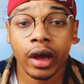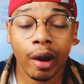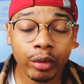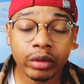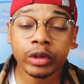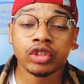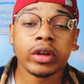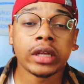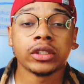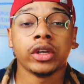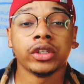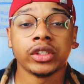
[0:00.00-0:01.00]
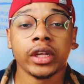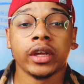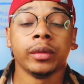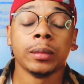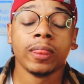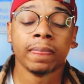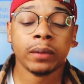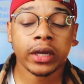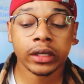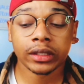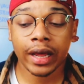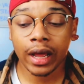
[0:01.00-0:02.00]
I really want you guys to understand,
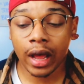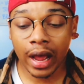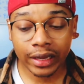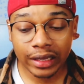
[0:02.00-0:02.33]
because I